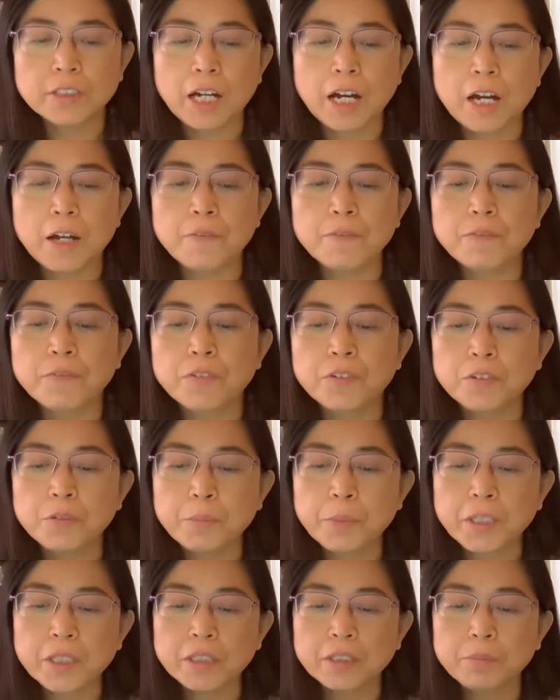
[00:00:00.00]
time for
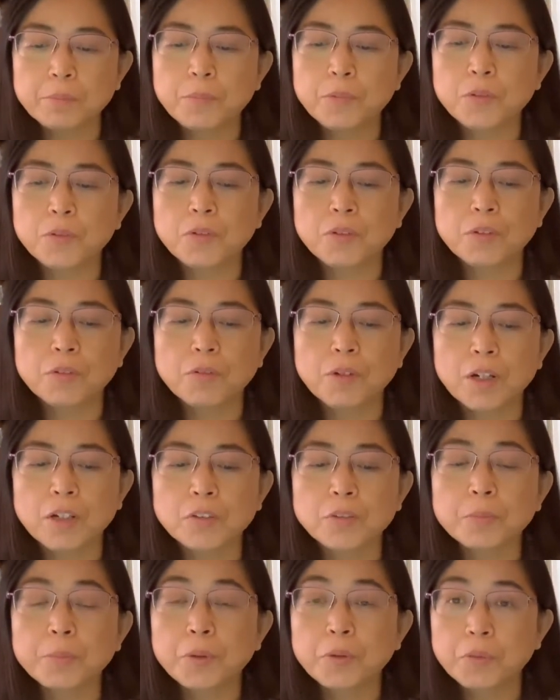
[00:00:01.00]
making more
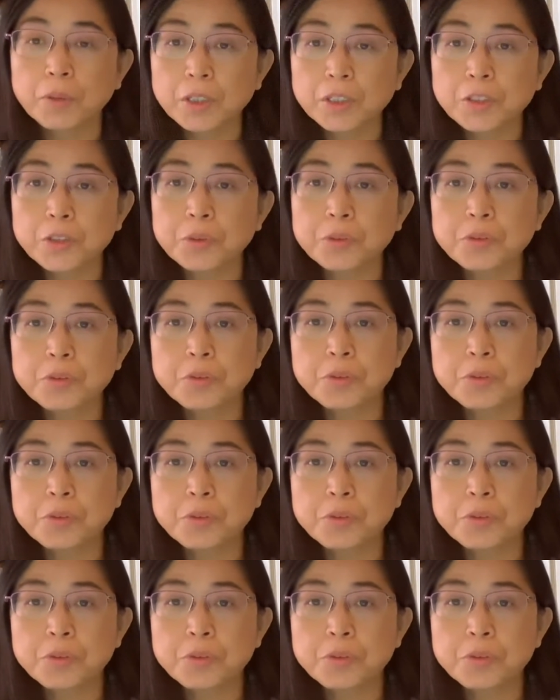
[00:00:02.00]
valuable videos